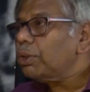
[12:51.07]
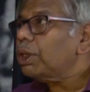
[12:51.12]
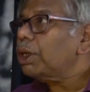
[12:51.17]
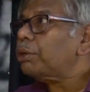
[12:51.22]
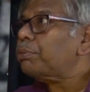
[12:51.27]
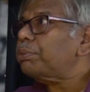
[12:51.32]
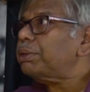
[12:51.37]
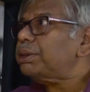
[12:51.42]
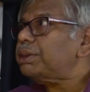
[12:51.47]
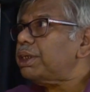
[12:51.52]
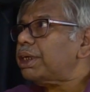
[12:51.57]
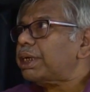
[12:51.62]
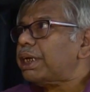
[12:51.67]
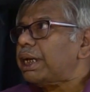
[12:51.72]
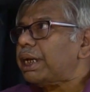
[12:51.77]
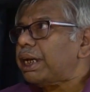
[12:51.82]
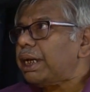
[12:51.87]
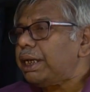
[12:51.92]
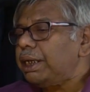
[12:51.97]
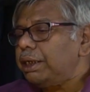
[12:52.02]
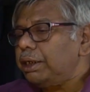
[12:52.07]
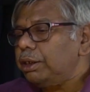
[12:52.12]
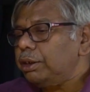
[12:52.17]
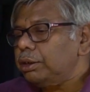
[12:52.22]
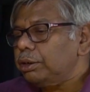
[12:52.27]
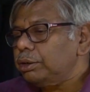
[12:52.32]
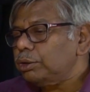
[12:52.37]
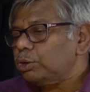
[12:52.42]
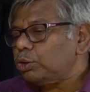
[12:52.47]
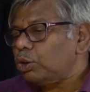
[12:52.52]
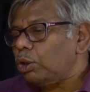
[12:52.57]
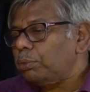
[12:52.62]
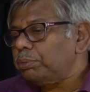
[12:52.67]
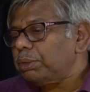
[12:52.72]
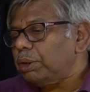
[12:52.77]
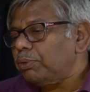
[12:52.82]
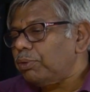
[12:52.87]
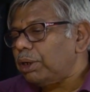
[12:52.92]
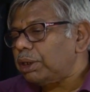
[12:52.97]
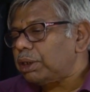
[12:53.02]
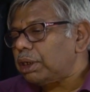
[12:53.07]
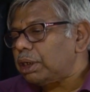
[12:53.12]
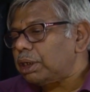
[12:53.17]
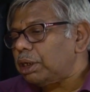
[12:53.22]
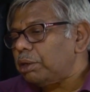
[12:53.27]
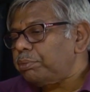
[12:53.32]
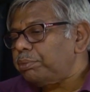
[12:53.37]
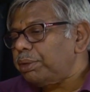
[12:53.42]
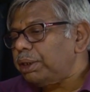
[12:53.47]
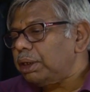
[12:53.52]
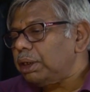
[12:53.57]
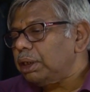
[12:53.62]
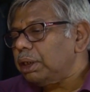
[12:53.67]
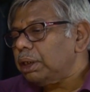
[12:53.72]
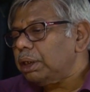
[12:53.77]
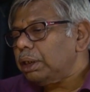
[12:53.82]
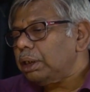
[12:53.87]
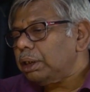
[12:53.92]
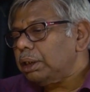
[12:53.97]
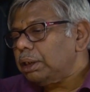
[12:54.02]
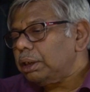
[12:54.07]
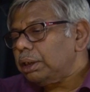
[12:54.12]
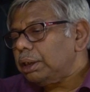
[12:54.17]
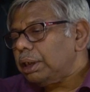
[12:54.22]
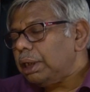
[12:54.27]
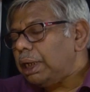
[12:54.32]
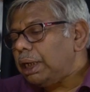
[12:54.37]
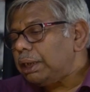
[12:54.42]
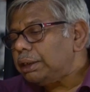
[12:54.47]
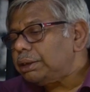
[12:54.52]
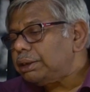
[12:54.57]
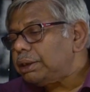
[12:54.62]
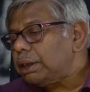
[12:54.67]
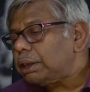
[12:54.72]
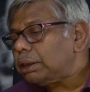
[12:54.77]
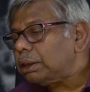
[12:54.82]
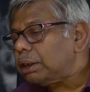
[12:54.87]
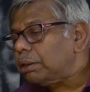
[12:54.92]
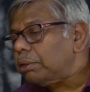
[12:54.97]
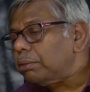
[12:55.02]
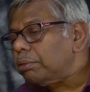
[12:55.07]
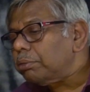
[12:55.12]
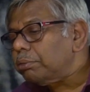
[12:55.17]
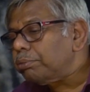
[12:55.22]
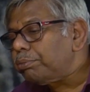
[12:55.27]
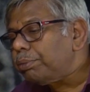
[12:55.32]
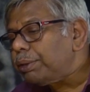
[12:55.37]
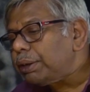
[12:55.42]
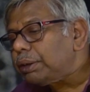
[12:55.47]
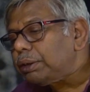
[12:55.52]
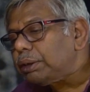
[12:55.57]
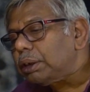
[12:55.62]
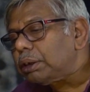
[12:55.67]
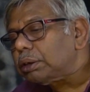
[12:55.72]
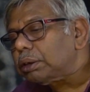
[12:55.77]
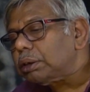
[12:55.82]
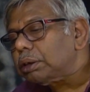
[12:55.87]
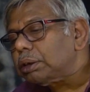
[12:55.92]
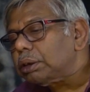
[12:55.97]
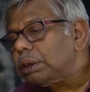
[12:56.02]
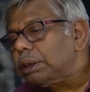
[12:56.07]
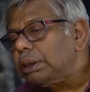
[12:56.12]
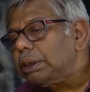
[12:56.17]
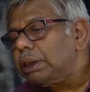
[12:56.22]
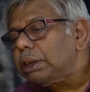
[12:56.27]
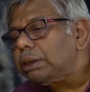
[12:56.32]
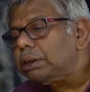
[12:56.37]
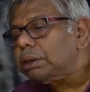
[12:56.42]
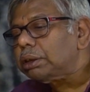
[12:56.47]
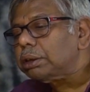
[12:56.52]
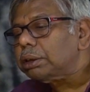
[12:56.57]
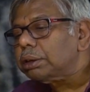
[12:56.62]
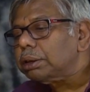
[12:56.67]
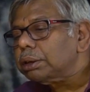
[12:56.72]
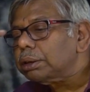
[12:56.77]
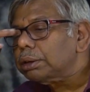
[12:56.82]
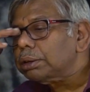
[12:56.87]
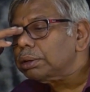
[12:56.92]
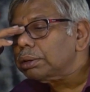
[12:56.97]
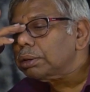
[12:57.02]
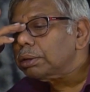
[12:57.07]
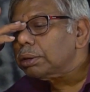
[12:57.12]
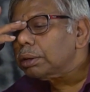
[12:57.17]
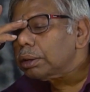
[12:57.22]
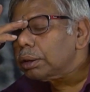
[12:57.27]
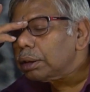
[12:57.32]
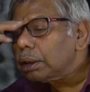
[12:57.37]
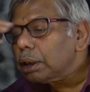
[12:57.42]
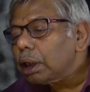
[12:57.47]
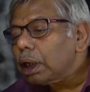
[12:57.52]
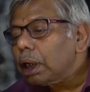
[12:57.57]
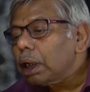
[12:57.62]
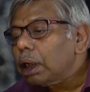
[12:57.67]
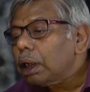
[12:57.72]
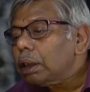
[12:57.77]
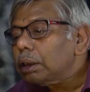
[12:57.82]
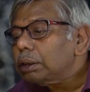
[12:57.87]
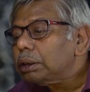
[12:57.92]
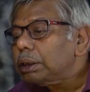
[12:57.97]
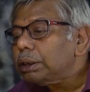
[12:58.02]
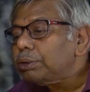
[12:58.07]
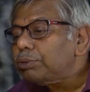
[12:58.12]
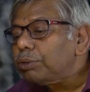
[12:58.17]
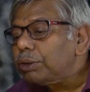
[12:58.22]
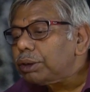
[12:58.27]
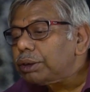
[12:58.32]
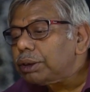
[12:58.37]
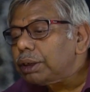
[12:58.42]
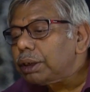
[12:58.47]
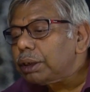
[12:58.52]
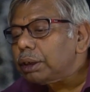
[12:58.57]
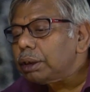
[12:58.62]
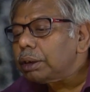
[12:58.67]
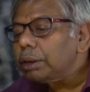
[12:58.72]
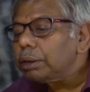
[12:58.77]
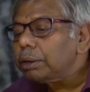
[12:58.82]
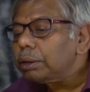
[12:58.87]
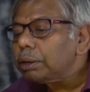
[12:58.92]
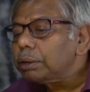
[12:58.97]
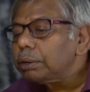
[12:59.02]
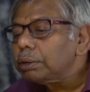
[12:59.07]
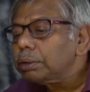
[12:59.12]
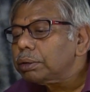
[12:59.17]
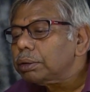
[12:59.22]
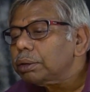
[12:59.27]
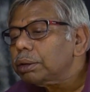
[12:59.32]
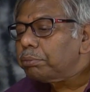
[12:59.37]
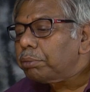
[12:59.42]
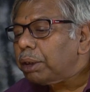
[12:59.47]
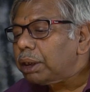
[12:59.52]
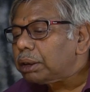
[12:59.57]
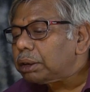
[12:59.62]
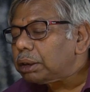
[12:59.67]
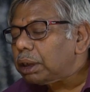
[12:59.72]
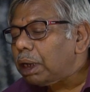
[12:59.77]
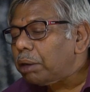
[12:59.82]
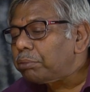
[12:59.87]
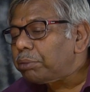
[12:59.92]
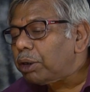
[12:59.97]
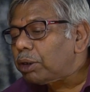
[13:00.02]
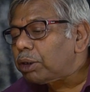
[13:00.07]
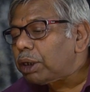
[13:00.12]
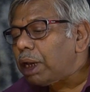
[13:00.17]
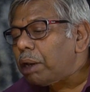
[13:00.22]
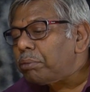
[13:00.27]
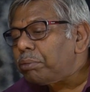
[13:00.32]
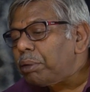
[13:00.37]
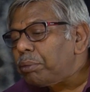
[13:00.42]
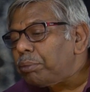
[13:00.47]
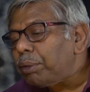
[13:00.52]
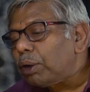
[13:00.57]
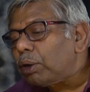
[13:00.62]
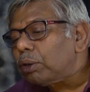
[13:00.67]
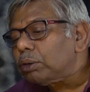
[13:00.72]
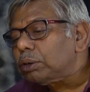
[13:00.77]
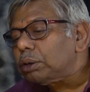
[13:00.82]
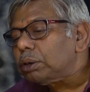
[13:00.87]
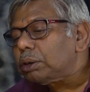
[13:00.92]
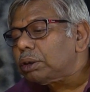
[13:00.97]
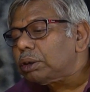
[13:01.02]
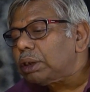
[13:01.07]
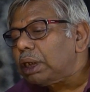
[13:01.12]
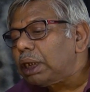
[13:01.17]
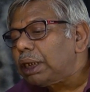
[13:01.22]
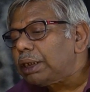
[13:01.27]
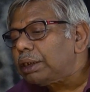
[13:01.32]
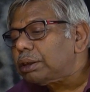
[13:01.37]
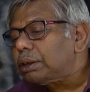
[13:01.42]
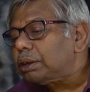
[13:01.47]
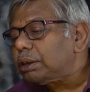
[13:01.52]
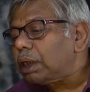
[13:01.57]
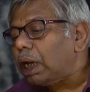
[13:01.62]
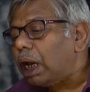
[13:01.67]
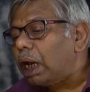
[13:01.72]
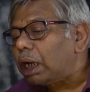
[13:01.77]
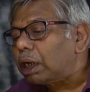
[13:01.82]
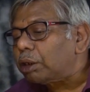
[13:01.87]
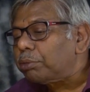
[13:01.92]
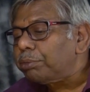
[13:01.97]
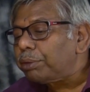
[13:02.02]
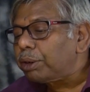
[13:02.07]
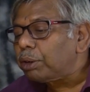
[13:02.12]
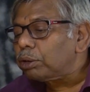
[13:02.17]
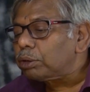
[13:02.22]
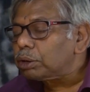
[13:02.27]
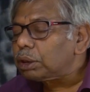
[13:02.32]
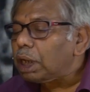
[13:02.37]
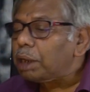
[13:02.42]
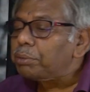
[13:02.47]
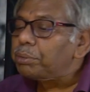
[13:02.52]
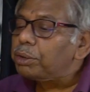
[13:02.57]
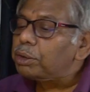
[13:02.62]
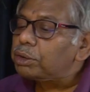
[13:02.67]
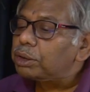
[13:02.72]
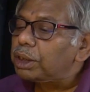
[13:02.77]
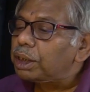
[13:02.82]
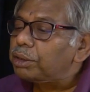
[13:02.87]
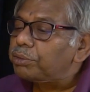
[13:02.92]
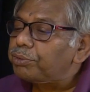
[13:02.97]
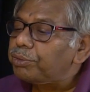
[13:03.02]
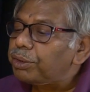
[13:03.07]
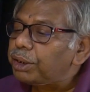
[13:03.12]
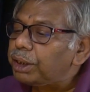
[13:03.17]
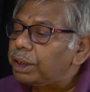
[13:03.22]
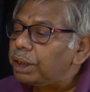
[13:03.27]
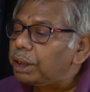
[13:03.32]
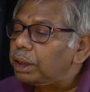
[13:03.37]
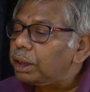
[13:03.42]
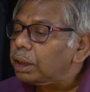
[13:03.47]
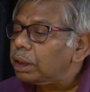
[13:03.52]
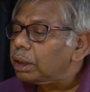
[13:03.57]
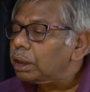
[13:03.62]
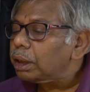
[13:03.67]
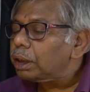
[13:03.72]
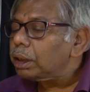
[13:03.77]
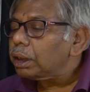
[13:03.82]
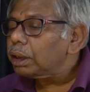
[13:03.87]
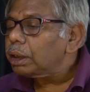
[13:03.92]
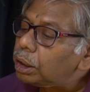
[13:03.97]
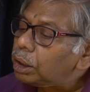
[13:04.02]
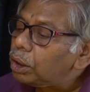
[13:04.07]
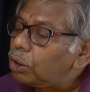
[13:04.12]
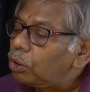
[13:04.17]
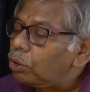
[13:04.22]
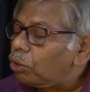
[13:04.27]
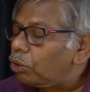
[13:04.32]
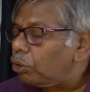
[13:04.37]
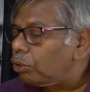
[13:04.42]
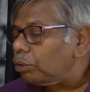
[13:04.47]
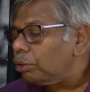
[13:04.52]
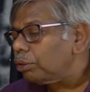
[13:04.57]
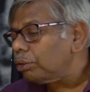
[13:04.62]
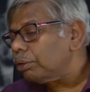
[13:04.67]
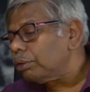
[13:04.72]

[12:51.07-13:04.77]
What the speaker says: Let me check again. Stop the water dripping and check the pictures in this situation. But I'm not happy because still it's dark, because I'm using very low